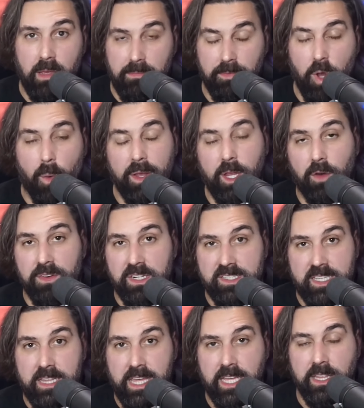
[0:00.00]
Going over to
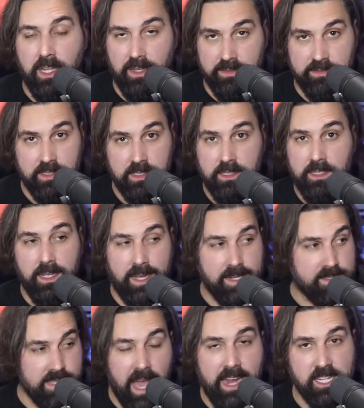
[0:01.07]
see the in laws,
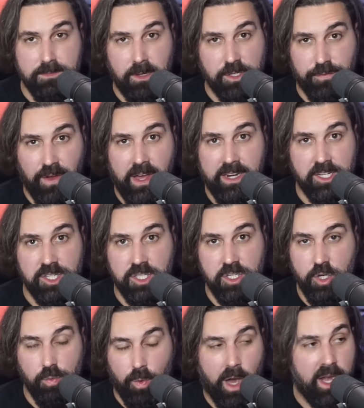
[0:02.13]
it's not as much fun as
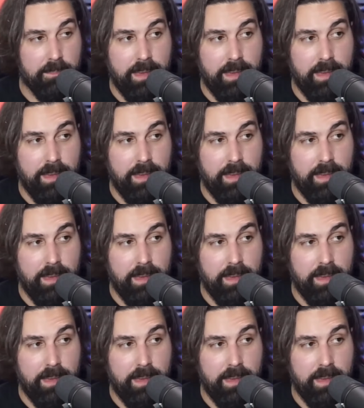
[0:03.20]
you want to